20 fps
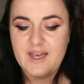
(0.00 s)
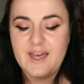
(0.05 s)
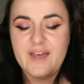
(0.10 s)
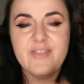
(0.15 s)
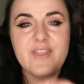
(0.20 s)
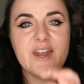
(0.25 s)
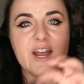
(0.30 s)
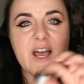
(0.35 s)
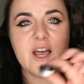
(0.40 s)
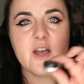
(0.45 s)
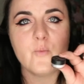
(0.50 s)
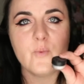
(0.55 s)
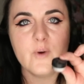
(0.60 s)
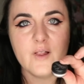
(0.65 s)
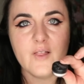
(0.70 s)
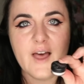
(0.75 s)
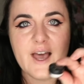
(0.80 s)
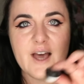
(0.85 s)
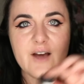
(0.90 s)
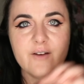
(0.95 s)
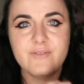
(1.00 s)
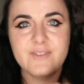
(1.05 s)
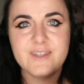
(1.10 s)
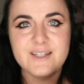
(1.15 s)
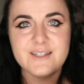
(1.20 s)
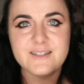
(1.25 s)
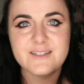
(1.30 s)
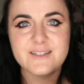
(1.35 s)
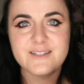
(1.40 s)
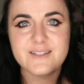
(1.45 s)
And then I will have
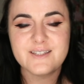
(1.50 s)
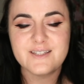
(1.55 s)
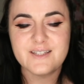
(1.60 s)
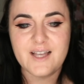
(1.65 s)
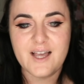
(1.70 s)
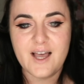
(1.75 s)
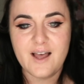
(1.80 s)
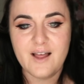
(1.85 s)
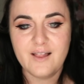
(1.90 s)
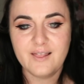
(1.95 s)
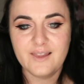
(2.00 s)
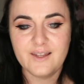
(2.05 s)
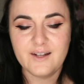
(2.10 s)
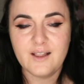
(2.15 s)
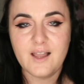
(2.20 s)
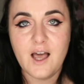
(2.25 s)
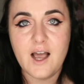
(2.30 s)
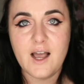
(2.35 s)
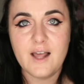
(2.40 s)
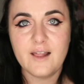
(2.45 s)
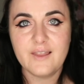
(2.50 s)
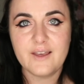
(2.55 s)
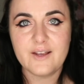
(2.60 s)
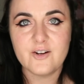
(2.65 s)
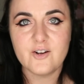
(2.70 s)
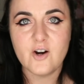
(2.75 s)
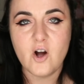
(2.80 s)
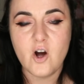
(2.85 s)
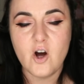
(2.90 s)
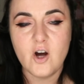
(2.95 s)
this little
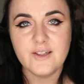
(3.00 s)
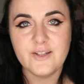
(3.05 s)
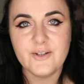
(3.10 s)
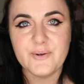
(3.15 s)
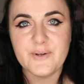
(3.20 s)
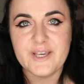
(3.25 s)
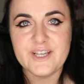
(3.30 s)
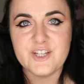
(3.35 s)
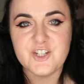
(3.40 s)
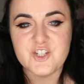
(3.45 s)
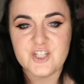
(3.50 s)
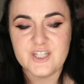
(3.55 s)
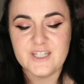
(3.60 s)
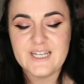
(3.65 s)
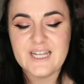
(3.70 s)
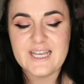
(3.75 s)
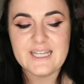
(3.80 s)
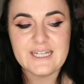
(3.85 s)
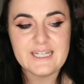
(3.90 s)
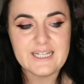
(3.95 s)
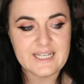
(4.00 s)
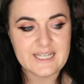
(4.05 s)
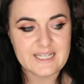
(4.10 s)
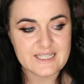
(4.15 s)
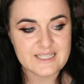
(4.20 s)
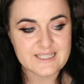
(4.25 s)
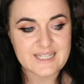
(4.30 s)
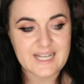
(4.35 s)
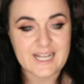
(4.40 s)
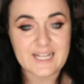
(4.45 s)
highlighter on location. It
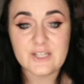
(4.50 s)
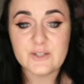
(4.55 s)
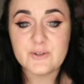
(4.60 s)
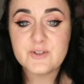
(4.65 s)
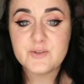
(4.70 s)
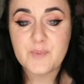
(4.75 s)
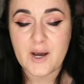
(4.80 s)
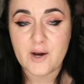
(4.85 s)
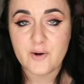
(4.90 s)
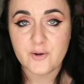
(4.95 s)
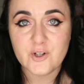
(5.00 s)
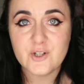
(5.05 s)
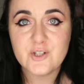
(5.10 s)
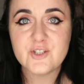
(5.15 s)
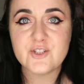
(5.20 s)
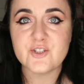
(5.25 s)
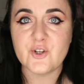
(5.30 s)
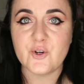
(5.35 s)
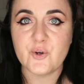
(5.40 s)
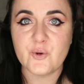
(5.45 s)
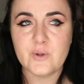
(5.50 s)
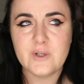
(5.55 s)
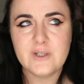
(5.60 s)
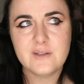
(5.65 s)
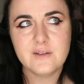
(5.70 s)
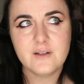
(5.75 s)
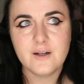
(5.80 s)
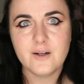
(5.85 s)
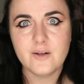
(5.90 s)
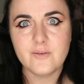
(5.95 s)
is a loose powder, so
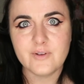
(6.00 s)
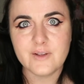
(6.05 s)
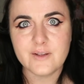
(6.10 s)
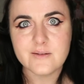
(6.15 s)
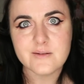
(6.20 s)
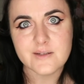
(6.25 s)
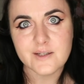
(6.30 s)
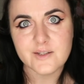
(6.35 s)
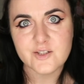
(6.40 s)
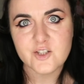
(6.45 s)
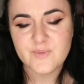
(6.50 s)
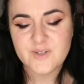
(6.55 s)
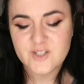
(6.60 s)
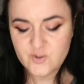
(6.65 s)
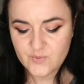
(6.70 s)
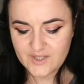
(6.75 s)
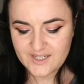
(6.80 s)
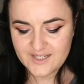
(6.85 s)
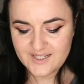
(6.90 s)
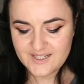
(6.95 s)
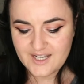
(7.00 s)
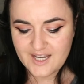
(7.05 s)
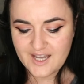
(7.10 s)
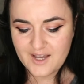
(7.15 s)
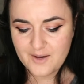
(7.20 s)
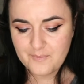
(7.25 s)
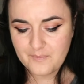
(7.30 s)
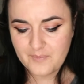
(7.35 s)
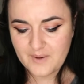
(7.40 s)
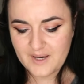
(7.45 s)
hopefully there's not too much wind,
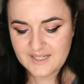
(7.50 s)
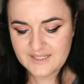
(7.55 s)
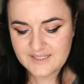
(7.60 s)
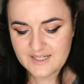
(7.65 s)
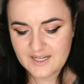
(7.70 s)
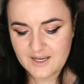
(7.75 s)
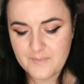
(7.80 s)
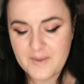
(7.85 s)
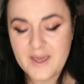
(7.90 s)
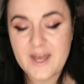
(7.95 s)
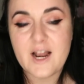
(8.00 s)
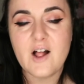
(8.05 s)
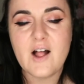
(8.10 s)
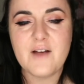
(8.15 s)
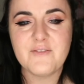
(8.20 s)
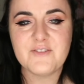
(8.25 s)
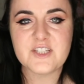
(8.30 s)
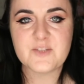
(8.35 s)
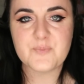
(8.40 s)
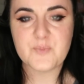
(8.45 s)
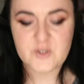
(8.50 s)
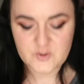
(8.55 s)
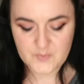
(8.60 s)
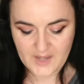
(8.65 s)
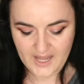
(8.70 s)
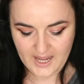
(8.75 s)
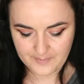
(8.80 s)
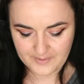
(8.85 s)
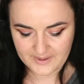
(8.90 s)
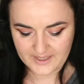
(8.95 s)
but, and I'll have disposable
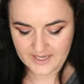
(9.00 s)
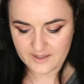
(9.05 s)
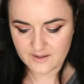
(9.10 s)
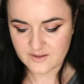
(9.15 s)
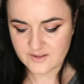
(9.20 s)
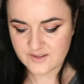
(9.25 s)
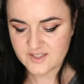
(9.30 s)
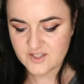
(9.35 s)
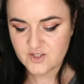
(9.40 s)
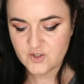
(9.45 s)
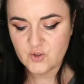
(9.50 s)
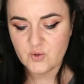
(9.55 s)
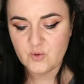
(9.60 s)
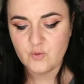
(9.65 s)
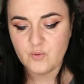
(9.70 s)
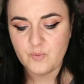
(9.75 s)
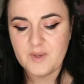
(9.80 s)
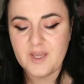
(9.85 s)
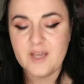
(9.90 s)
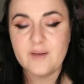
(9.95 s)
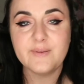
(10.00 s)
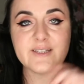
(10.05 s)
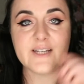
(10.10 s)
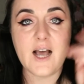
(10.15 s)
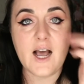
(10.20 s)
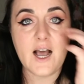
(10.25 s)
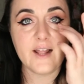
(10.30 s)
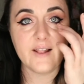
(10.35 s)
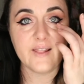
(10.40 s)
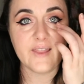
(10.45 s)
applicators to be able to
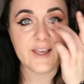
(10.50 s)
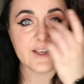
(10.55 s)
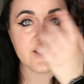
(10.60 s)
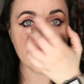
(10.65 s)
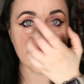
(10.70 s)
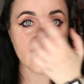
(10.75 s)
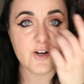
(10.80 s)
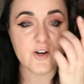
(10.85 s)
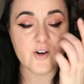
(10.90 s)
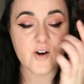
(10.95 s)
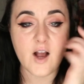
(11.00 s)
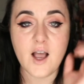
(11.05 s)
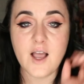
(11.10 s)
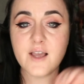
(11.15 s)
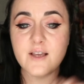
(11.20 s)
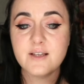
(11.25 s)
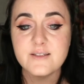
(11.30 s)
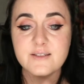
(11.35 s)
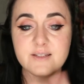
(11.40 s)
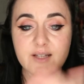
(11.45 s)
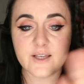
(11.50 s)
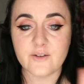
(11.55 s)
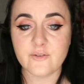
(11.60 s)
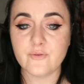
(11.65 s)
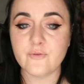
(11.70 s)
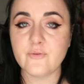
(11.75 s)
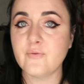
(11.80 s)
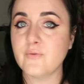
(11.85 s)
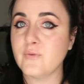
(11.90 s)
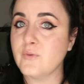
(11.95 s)
highlight your inner eyes if
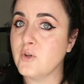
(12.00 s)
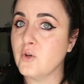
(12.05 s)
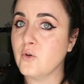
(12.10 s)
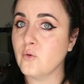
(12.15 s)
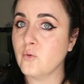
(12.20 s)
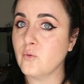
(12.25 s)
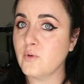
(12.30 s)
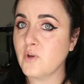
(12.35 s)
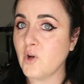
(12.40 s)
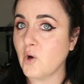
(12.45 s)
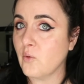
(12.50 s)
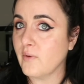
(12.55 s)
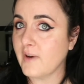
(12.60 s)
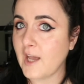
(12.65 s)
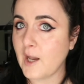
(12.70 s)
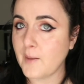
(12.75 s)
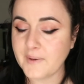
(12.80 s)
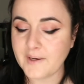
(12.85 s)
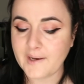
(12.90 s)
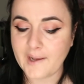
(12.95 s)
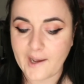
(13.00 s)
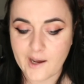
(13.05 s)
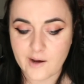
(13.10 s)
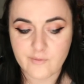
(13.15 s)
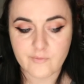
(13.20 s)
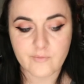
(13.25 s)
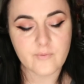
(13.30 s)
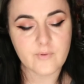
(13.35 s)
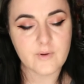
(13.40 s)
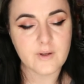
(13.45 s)
you don't happen to
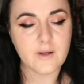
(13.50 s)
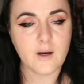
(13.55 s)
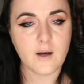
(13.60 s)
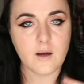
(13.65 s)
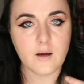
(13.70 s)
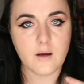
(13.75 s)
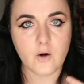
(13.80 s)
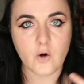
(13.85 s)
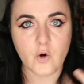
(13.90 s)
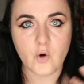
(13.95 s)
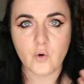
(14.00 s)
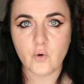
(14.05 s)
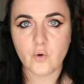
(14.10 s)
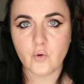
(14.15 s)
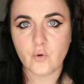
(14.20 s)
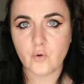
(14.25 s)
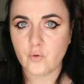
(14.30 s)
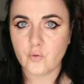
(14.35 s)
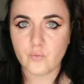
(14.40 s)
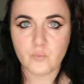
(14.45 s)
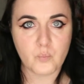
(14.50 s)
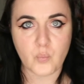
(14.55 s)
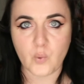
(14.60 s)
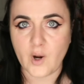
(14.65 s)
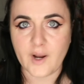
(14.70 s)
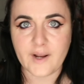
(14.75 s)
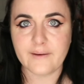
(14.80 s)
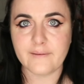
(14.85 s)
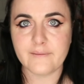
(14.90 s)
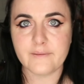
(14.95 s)
have a
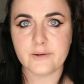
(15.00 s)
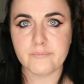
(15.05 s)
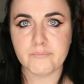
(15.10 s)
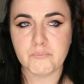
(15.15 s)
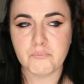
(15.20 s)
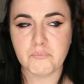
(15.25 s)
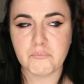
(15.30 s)
bright,